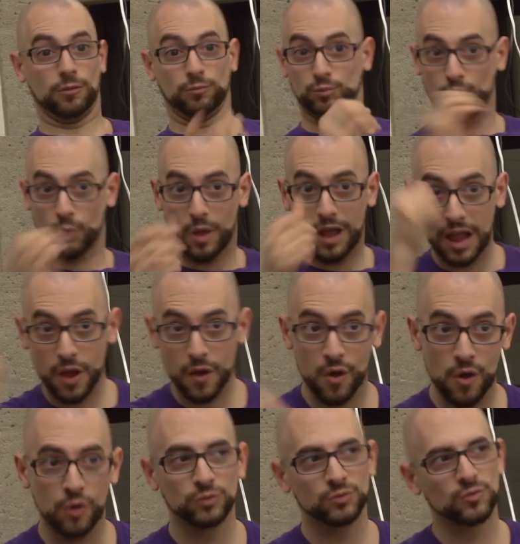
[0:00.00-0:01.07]
right now we don't need
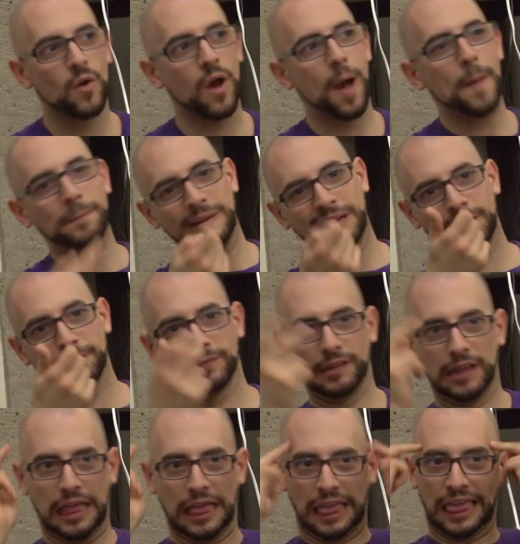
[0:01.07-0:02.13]
Ariel, so I'm a
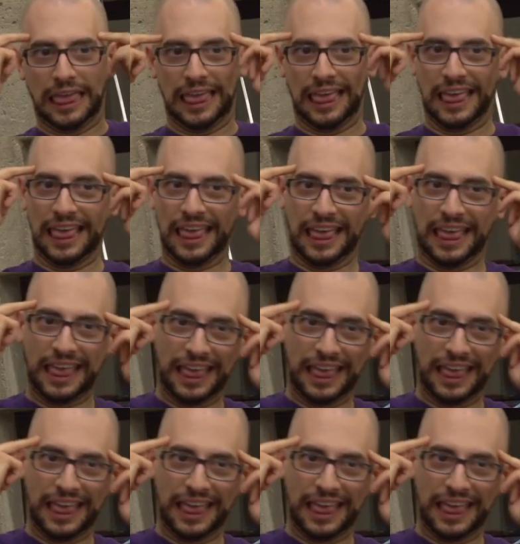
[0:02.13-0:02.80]
bit panicked.